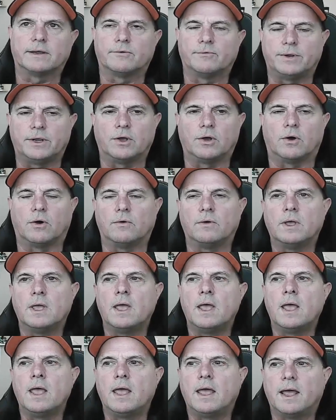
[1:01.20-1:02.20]
we go.
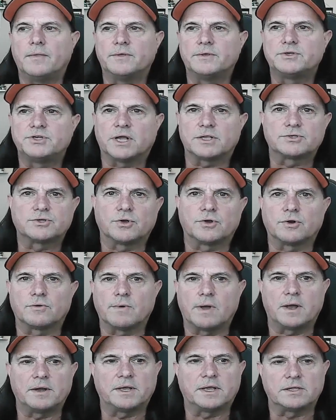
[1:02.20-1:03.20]
And the Jets turn
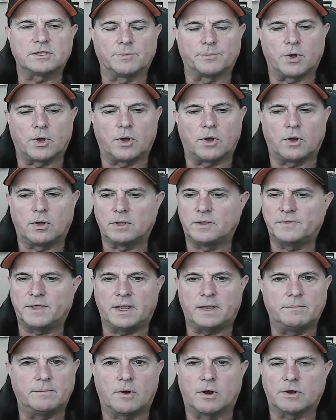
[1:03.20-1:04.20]
around and get the ball, and
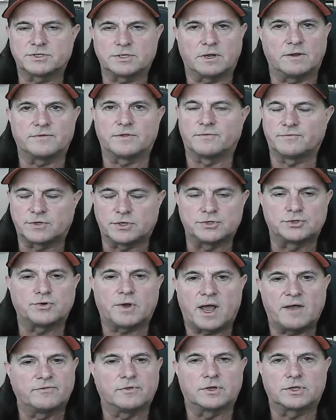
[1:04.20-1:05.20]
they march on. The
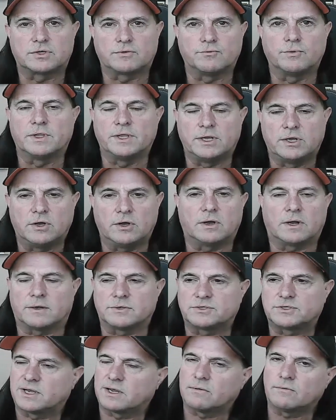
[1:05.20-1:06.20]
drive looked really good. I
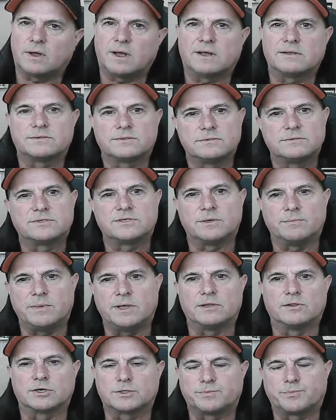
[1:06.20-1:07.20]
was thinking, well,
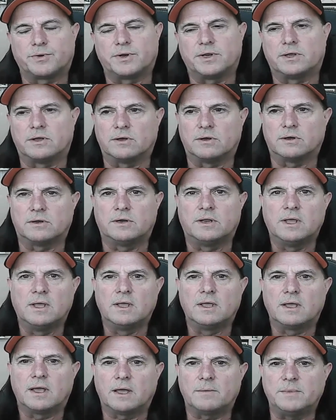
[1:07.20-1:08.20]
Simeon looks pretty good.
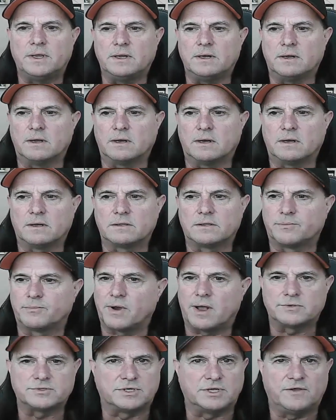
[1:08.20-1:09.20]
I mean, the
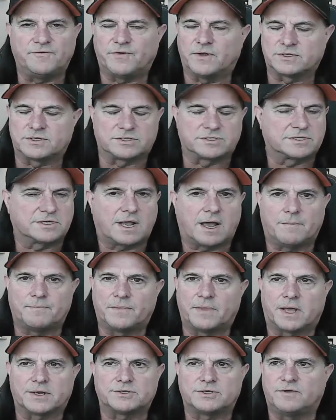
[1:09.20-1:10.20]
Browns' defense is
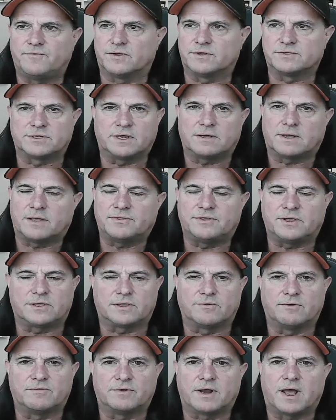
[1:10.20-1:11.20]
top-notch defense. I think
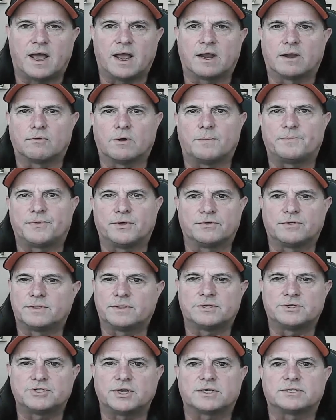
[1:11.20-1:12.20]
they're even higher up there than
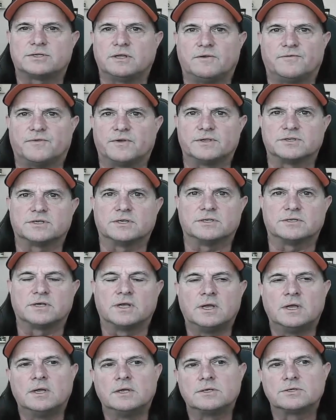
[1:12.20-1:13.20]
the Jets' defense is.
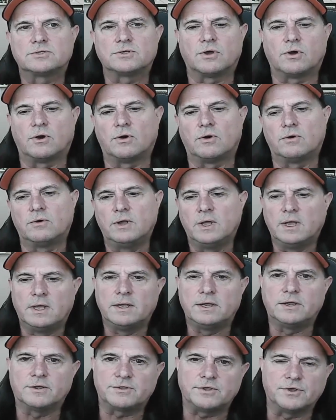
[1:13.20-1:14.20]
So
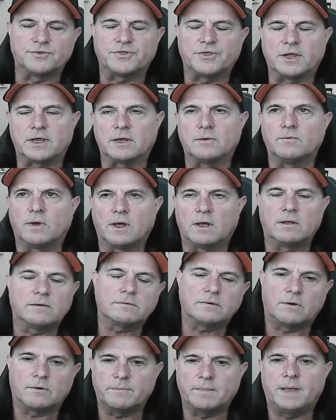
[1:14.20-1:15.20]
you're thinking,
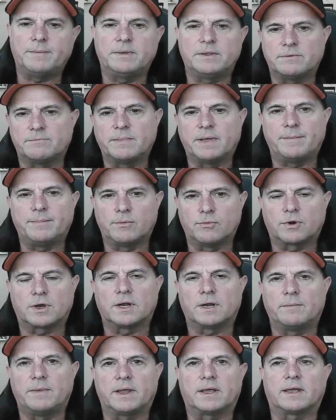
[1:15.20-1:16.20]
well, maybe we're
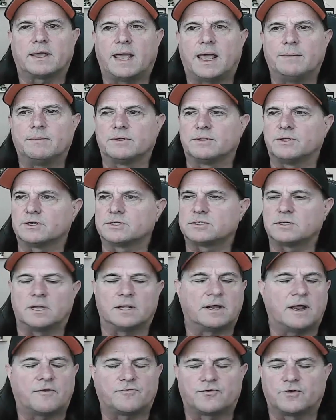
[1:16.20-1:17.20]
going to make a game of this.
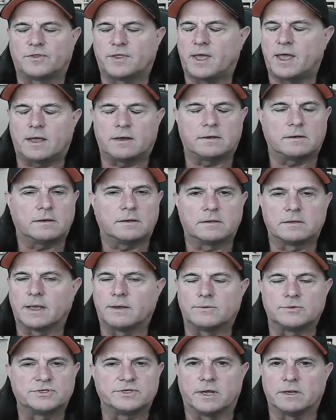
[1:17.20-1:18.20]
And after that,
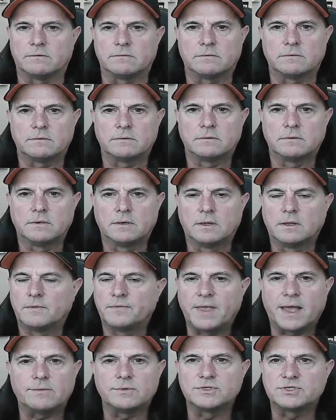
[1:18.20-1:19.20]
that was it.
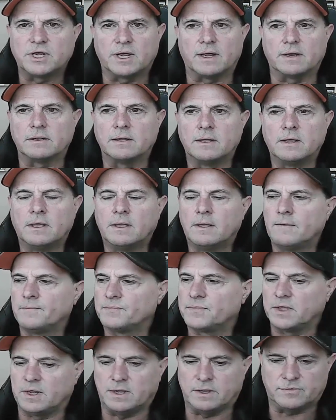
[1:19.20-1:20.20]
That was it.
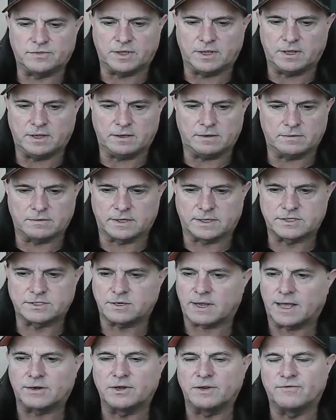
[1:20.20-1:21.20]

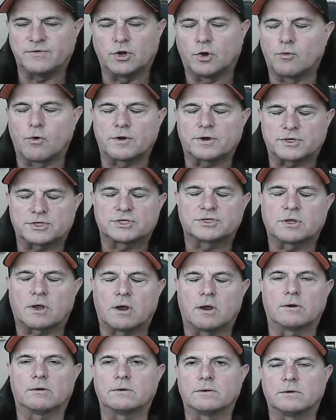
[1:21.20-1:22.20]
I don't even know where to
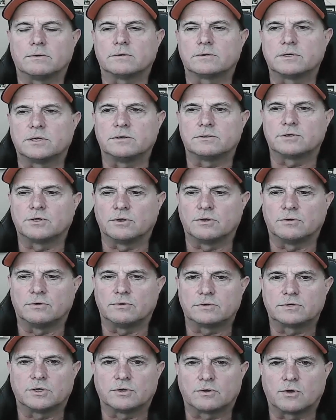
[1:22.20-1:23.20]
start
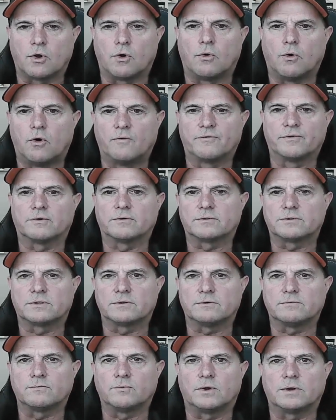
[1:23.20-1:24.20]
to go over
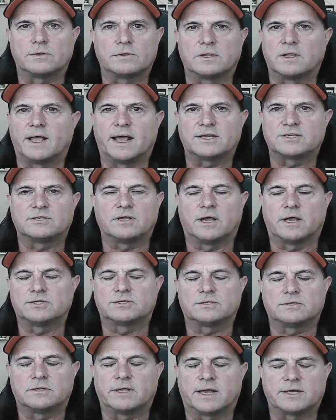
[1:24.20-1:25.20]
what last
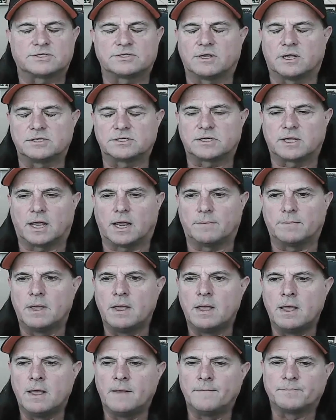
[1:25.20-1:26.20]
night's game.
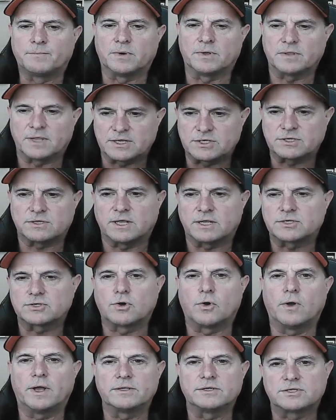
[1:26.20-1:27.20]
But let's
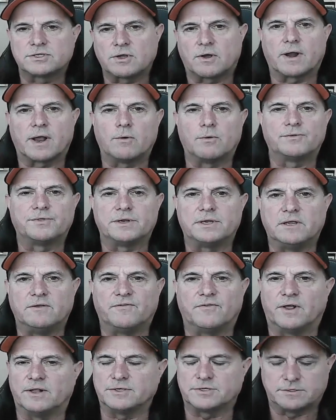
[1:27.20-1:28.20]
go ahead and start out with the
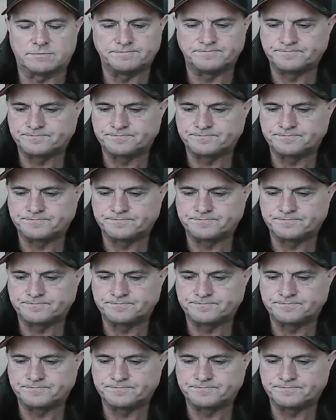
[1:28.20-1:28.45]
defense.